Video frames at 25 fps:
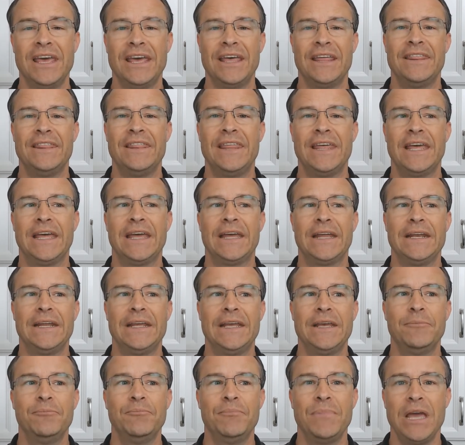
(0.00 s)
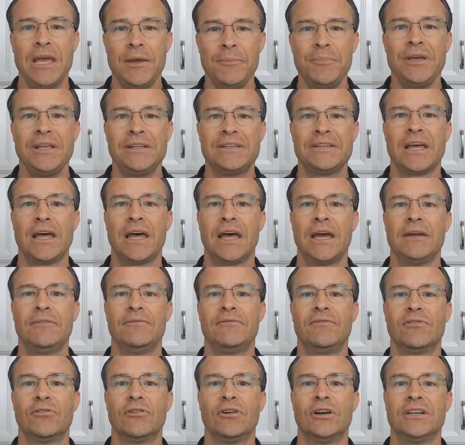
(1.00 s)
then it may be time
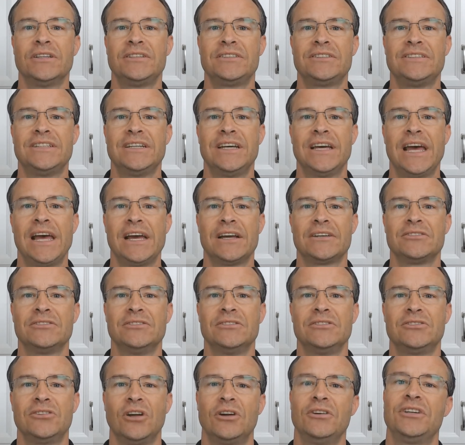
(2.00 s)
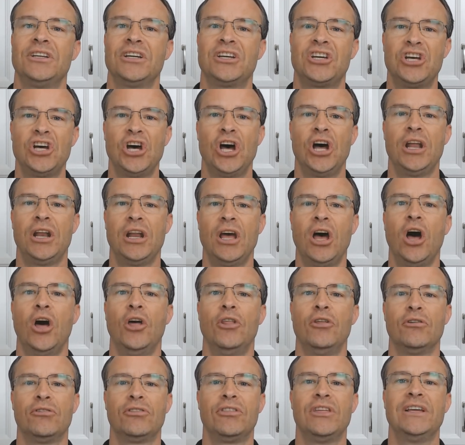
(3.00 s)
for us to actually start to cut
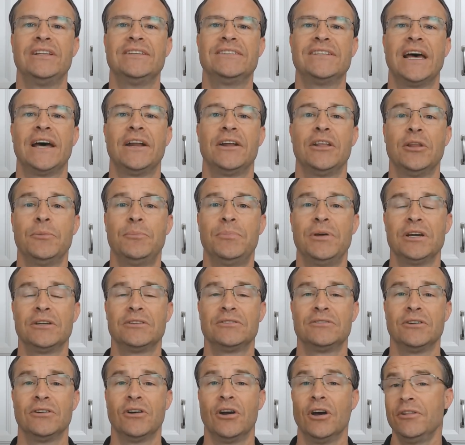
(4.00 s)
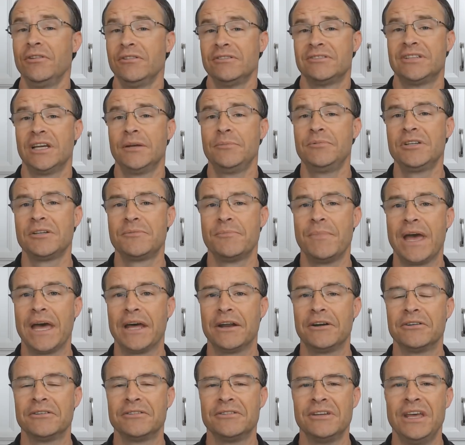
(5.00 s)
other things out of the picture, other subject
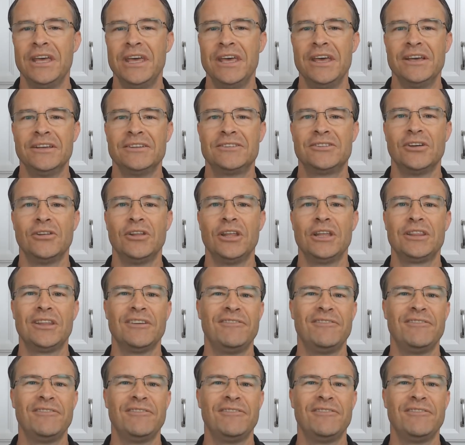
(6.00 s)
matters, so that the